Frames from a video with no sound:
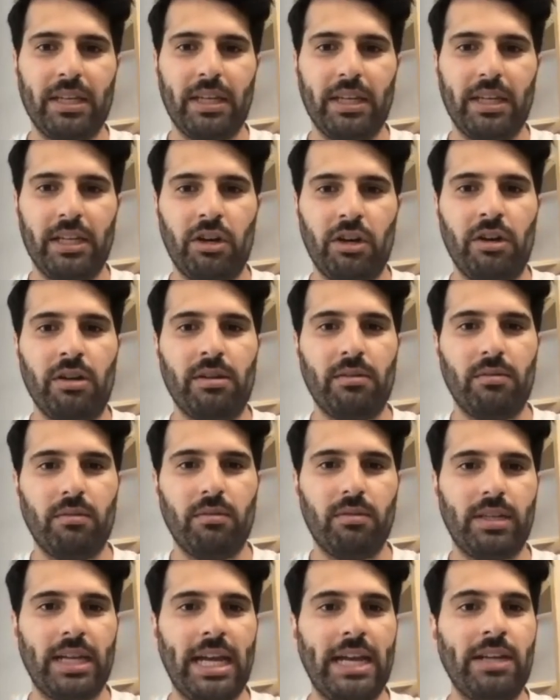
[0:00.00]

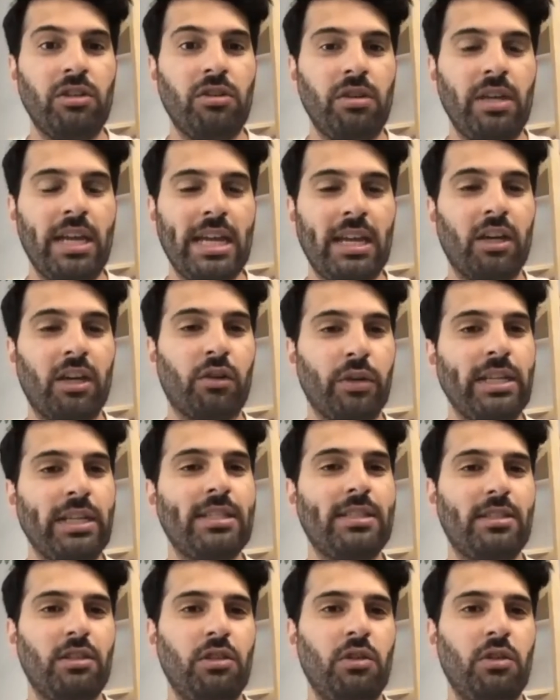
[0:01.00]
Can you
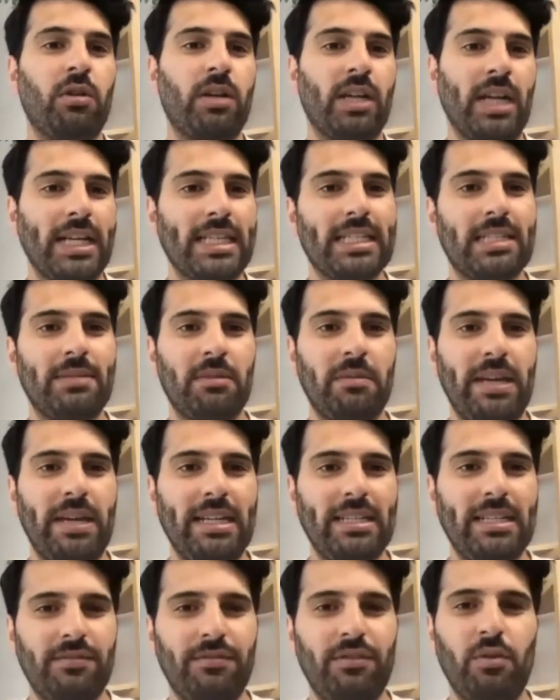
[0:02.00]
increase your customer
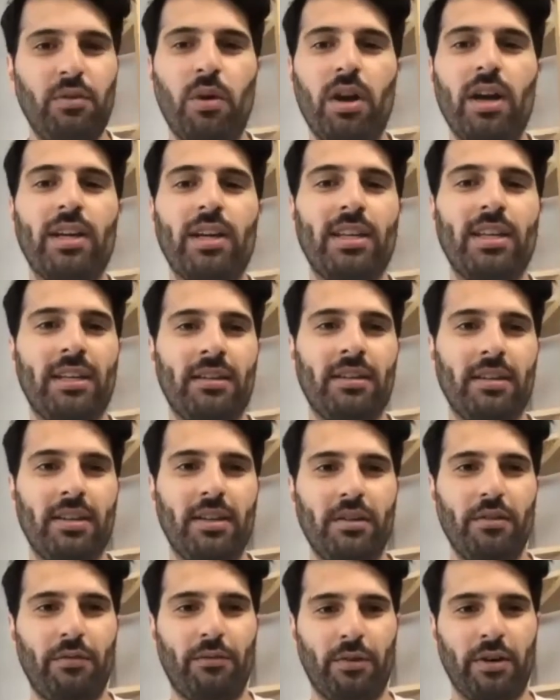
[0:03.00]
base? If you're working
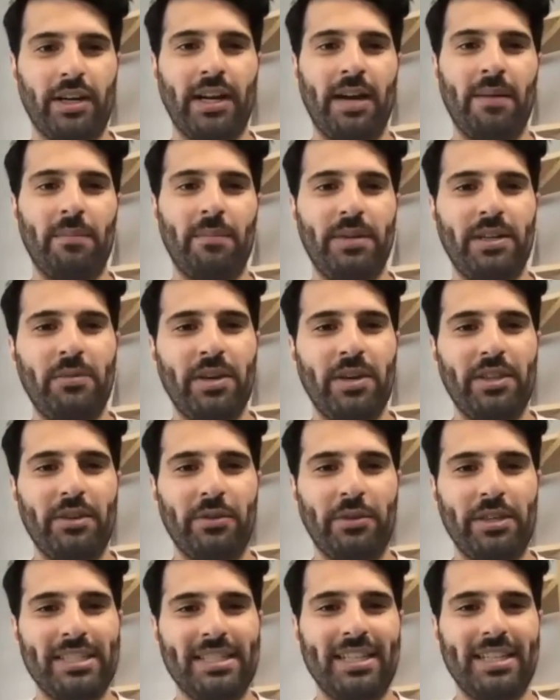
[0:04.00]
for a company where there
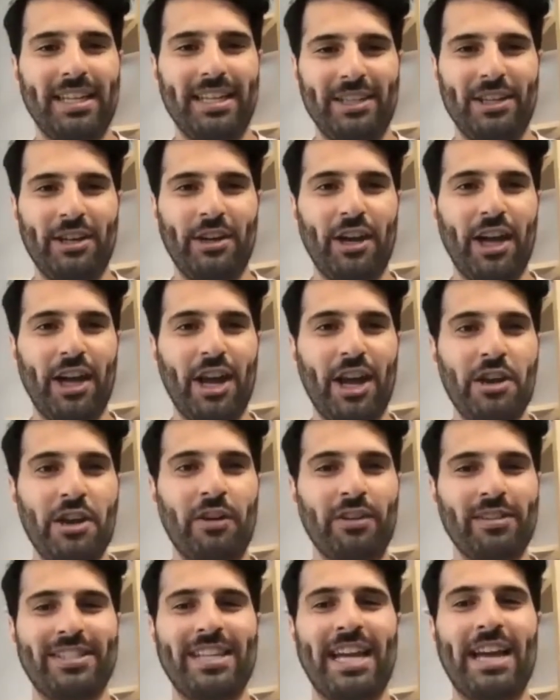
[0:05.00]
is, a
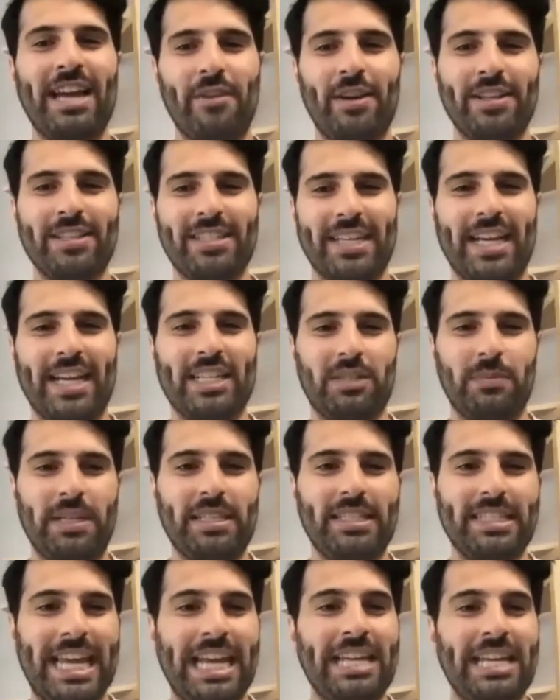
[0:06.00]
non-diverse customer,
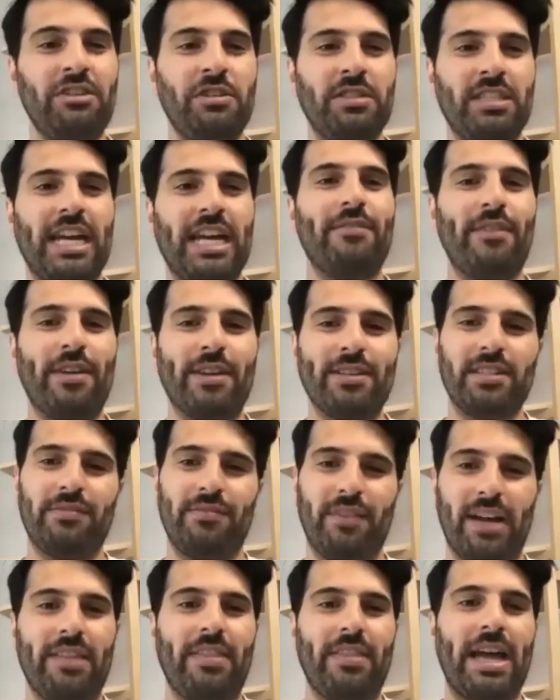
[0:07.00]
can you
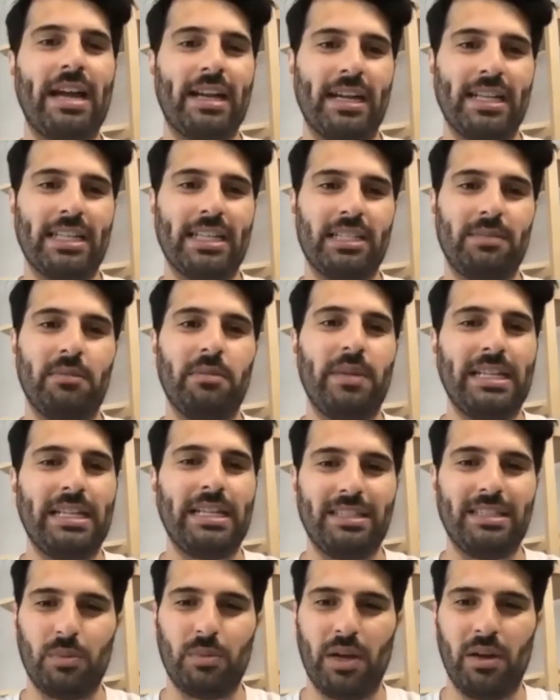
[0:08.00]
diversify that customer base
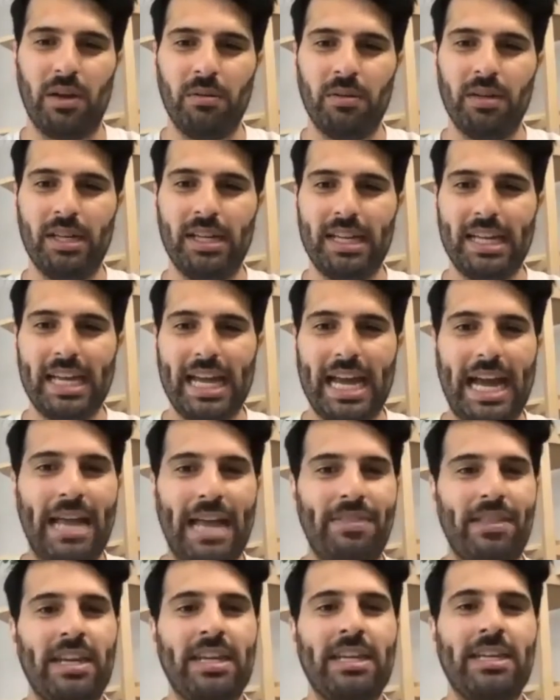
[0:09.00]
as well? And
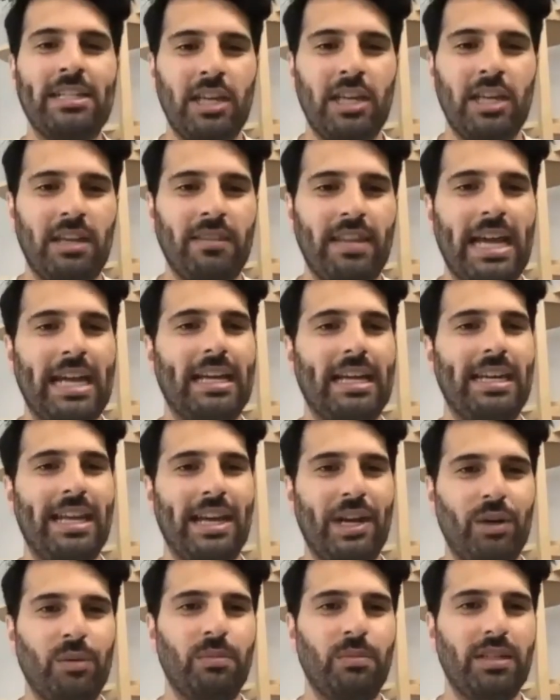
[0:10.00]
then in turn, that can
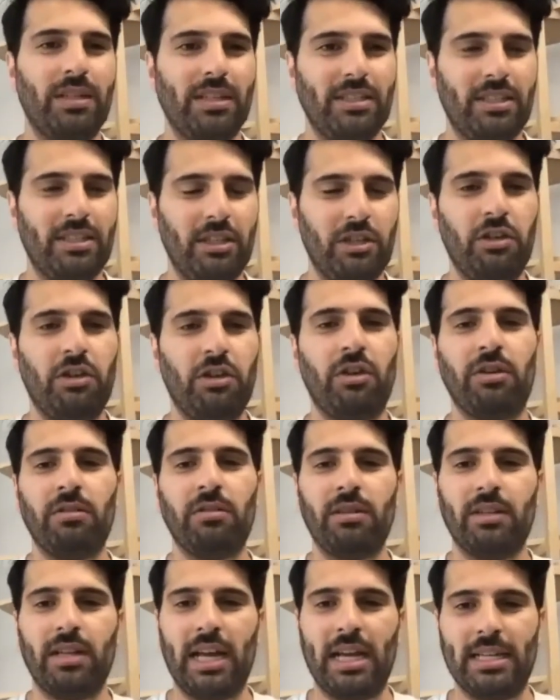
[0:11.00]
help to,
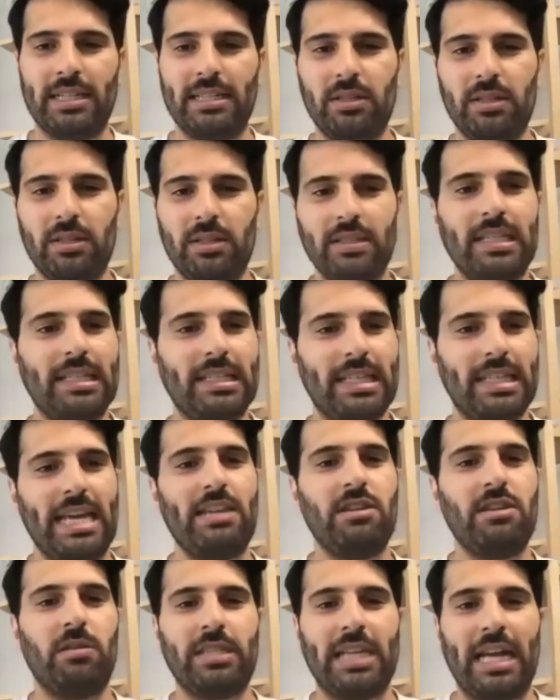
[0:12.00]
sort of dictate
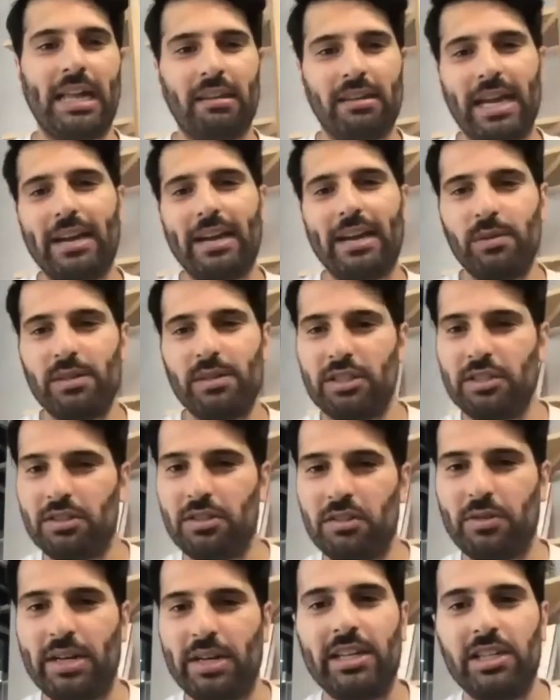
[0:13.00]
your talent acquisition
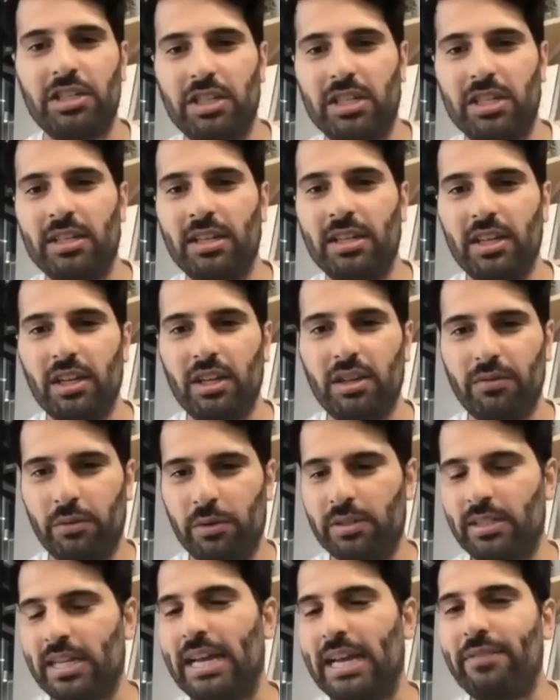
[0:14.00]
strategy for
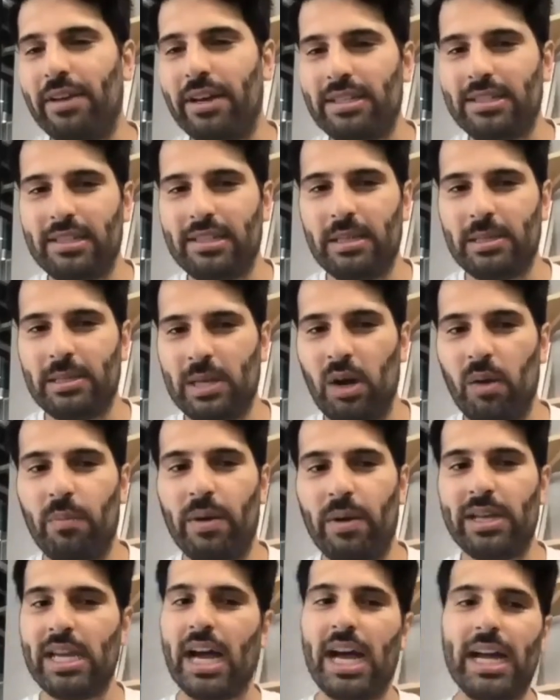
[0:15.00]
diversity as well.
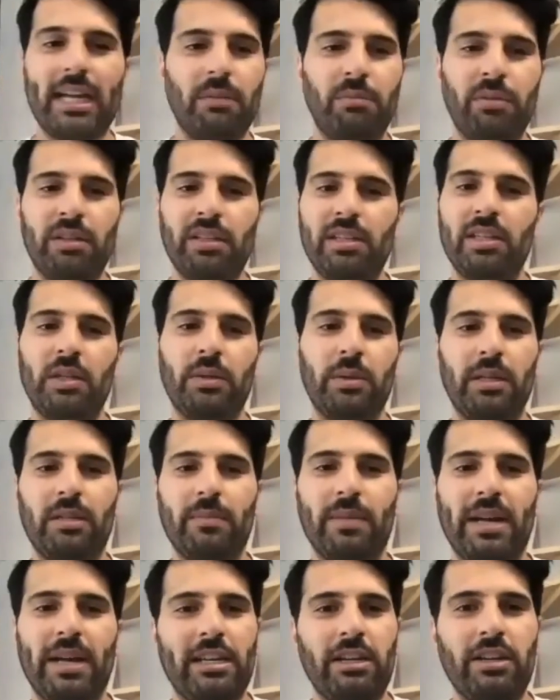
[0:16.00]
But yeah, I completely agree, Maddie.